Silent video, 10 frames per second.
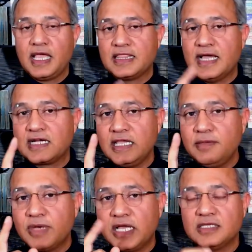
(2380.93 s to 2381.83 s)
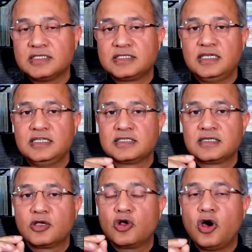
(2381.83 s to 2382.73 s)
And that imbalance
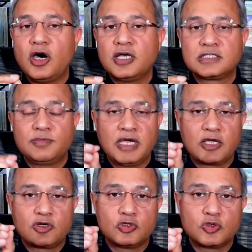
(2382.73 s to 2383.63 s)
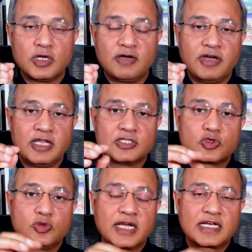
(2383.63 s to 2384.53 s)
is caused by
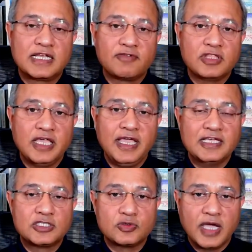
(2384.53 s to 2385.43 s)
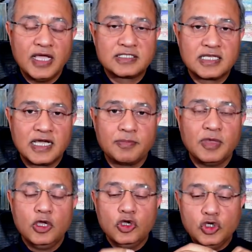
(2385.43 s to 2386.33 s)
coronavirus connecting with the ACE2
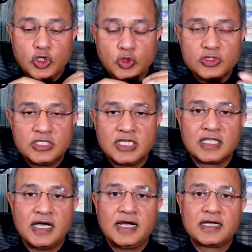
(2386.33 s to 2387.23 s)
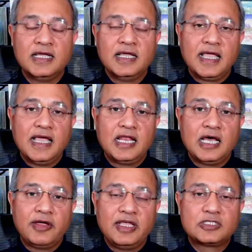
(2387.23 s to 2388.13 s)
enzyme, using that, and
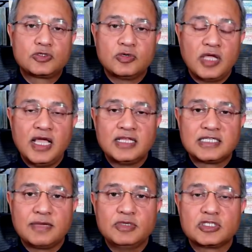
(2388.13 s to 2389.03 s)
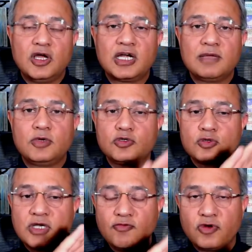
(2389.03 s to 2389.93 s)
now ACE2 enzyme is not able to
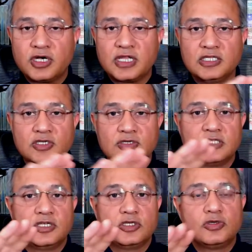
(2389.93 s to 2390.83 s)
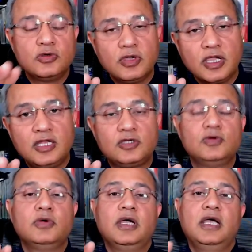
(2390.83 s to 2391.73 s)
convert angiotensin 2
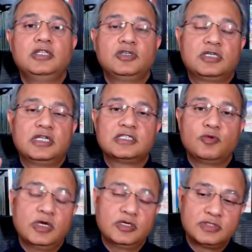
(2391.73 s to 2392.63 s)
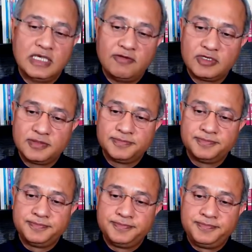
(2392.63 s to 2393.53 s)
into angiotensin 1 to 7.
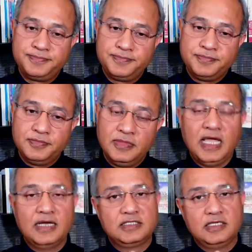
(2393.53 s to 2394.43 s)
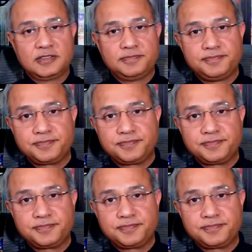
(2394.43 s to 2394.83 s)
That's it.